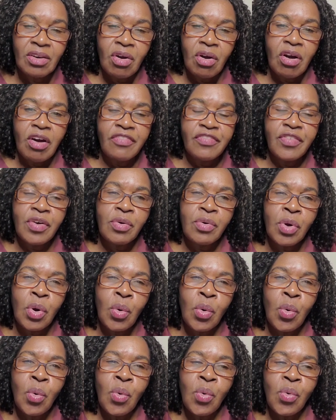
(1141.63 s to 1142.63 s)
of our
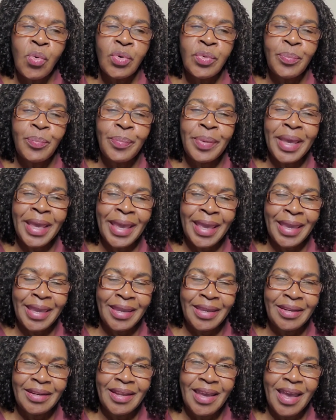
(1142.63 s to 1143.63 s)
own
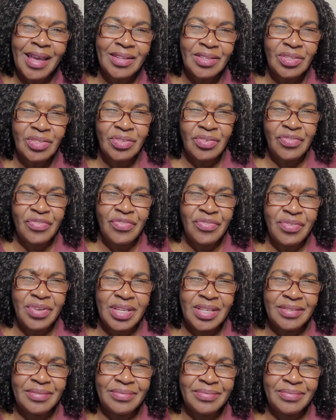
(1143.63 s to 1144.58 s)
pain and suffering.